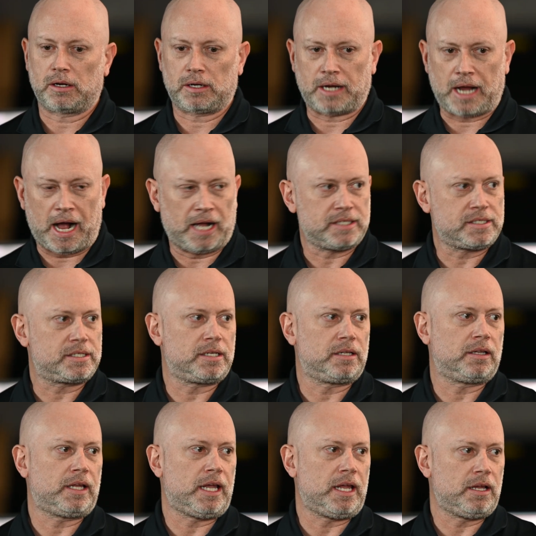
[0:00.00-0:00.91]

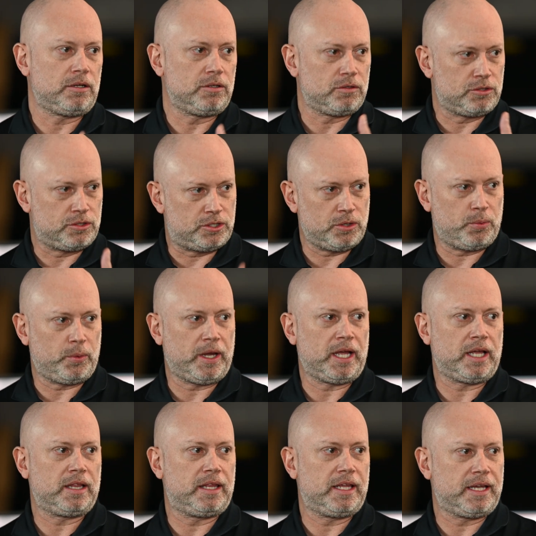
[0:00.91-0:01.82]
constantly
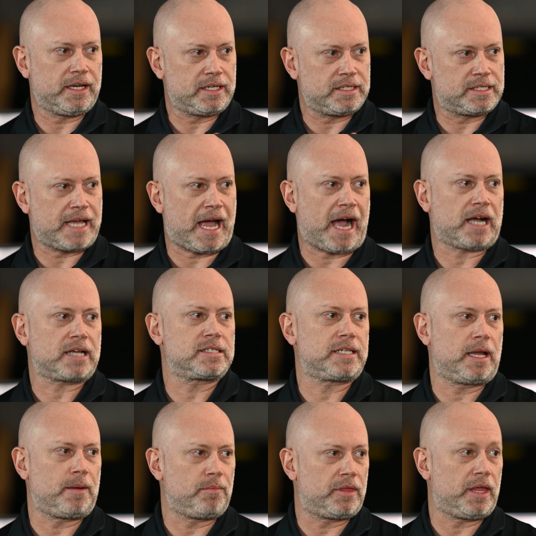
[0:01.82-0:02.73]
doing the exact
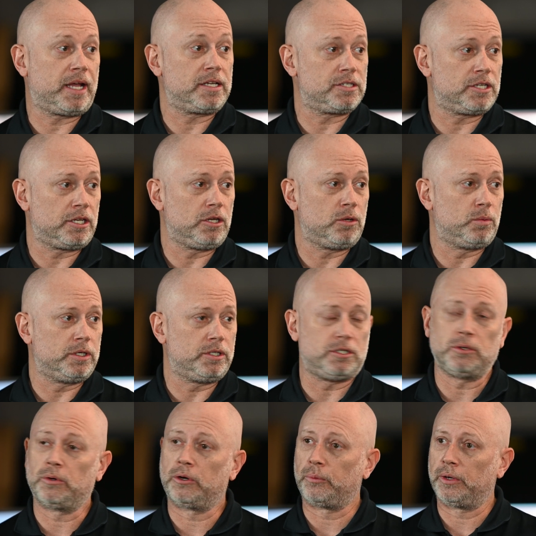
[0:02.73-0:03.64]
same things that you would
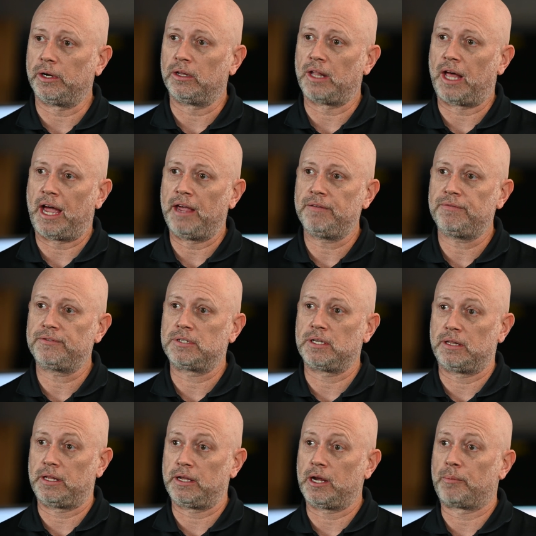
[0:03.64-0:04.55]
do in real life to
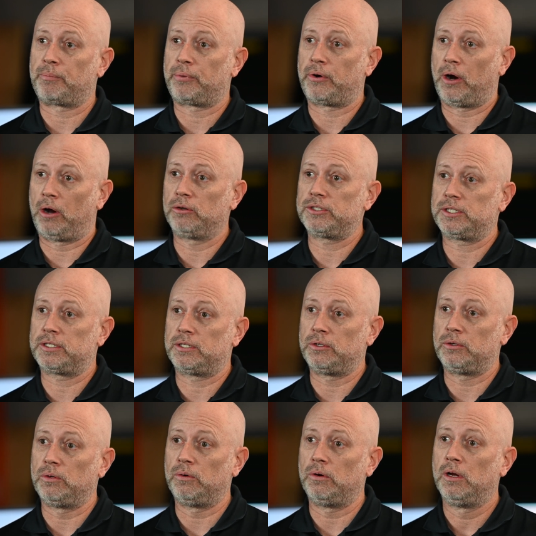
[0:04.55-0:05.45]
the approach
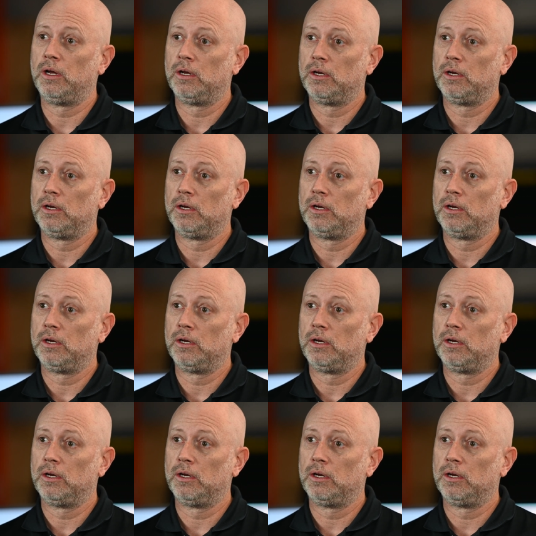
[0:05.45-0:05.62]
to